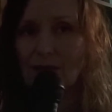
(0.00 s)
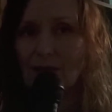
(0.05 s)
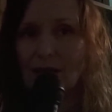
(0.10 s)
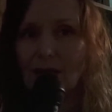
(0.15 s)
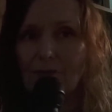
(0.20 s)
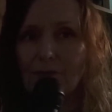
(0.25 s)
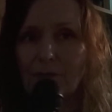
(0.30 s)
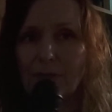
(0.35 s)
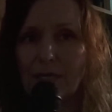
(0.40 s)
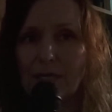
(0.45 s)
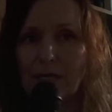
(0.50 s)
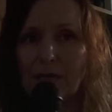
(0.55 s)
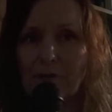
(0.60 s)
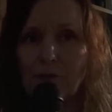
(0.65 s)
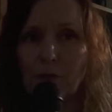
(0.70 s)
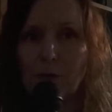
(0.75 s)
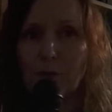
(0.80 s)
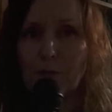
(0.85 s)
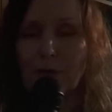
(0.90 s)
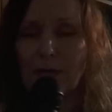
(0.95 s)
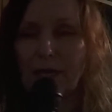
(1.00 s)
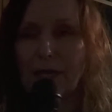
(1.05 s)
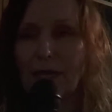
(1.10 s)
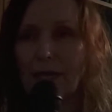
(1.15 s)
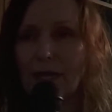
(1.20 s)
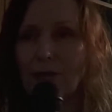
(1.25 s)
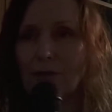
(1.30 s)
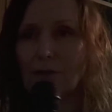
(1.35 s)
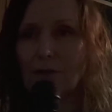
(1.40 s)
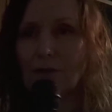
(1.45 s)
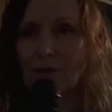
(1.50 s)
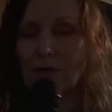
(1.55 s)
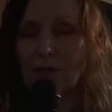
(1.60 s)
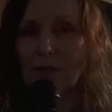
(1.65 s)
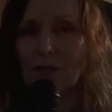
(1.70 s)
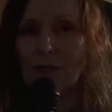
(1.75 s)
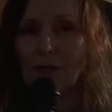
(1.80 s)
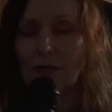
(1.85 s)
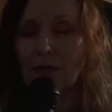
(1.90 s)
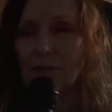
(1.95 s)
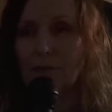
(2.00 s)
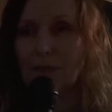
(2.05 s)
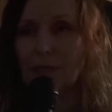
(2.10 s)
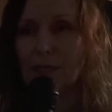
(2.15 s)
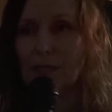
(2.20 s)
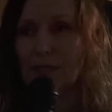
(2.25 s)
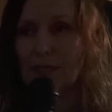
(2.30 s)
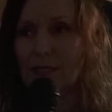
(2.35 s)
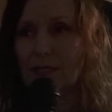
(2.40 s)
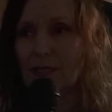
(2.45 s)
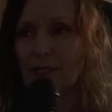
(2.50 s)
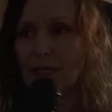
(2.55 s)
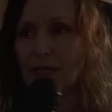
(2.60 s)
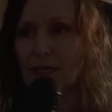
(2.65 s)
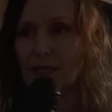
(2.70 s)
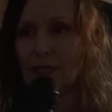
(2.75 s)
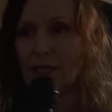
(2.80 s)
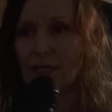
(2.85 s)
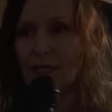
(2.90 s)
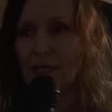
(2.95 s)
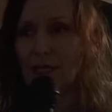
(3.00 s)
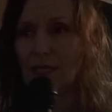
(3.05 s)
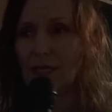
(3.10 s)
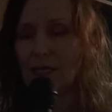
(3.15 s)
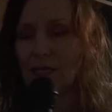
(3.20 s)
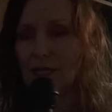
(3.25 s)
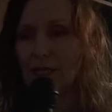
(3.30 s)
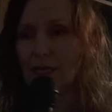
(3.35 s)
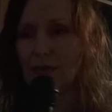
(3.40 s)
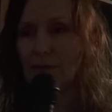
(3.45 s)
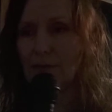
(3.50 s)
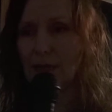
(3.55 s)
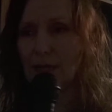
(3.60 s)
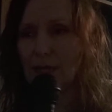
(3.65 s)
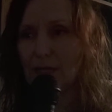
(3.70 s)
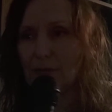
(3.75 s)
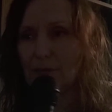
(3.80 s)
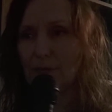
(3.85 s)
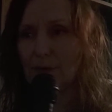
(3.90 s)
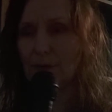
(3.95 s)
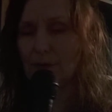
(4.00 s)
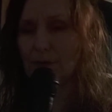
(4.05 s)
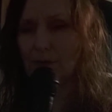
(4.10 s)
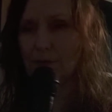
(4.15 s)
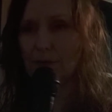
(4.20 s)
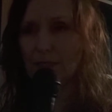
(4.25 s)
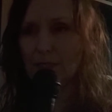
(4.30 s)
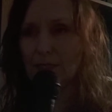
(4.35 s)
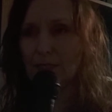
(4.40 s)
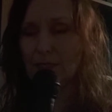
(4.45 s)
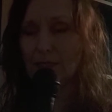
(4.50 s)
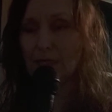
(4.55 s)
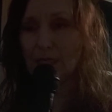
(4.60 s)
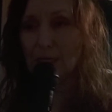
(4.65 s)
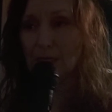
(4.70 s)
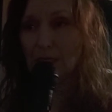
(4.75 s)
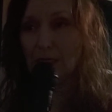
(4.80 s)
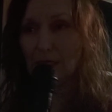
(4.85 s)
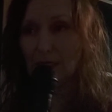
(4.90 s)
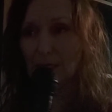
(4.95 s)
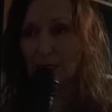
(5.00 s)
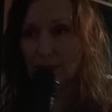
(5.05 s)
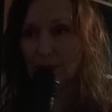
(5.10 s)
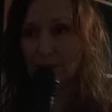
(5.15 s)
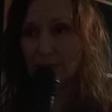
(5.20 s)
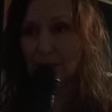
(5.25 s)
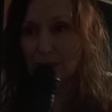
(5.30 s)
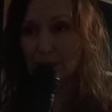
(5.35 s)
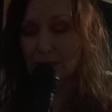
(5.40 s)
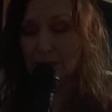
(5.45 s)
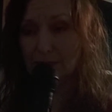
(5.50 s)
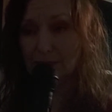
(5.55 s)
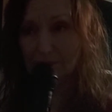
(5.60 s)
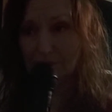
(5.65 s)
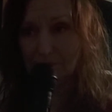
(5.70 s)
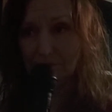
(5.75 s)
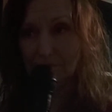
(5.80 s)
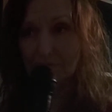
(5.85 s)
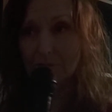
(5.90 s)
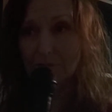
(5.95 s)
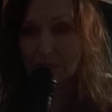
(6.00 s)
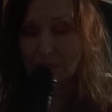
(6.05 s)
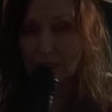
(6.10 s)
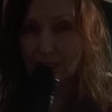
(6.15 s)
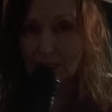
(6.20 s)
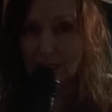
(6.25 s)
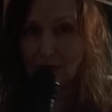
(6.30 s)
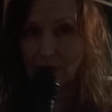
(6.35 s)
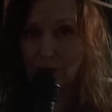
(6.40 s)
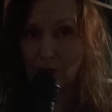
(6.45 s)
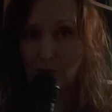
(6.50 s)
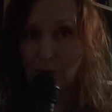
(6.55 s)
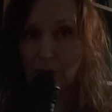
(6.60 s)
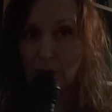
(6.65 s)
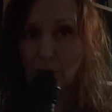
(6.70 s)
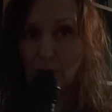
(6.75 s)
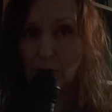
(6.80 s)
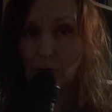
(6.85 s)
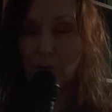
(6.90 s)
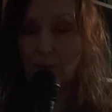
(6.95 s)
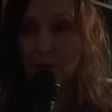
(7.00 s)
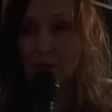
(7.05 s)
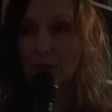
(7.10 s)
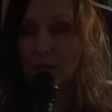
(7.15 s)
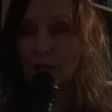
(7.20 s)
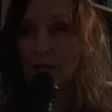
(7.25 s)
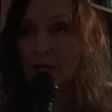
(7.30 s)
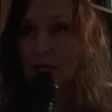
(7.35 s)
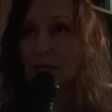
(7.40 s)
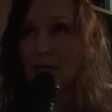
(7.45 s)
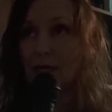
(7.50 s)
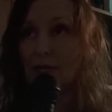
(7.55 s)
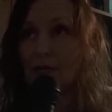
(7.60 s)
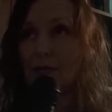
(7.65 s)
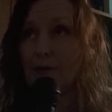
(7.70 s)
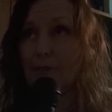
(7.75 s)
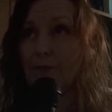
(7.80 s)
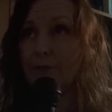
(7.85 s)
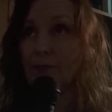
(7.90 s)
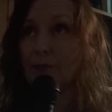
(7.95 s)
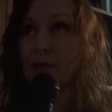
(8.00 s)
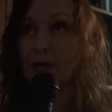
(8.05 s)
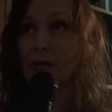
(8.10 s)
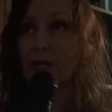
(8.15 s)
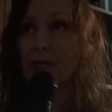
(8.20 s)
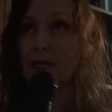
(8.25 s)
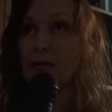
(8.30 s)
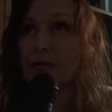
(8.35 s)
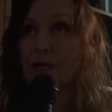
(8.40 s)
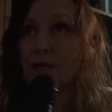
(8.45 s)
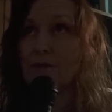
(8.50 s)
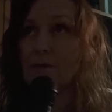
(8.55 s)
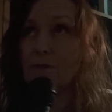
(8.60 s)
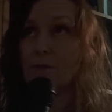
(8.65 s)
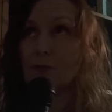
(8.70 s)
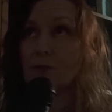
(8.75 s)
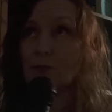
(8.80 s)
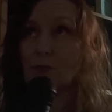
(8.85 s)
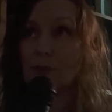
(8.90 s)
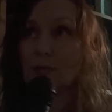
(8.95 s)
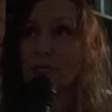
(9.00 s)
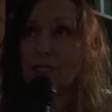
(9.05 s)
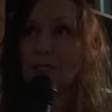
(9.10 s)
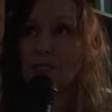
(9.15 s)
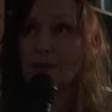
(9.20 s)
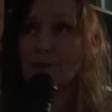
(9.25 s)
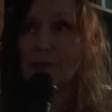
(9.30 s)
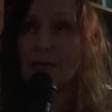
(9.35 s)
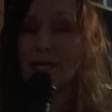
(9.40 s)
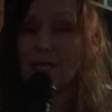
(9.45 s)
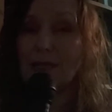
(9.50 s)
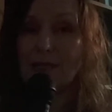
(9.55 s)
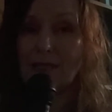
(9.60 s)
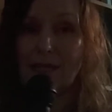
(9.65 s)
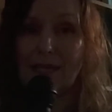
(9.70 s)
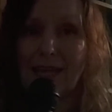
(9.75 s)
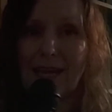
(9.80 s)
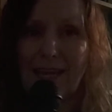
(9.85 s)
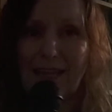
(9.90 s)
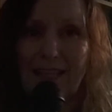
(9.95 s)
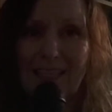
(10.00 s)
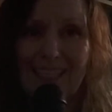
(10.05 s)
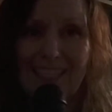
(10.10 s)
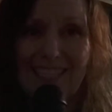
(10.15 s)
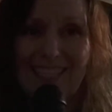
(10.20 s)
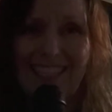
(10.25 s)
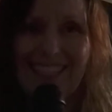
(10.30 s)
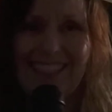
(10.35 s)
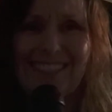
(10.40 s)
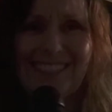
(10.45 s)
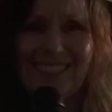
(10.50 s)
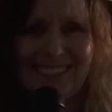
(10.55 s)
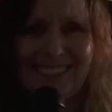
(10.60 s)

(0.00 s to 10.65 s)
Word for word: I have to be careful with my anger because I think that um, I could probably um, scare the Pope. Um, I, I, was raised to be anti Catholic.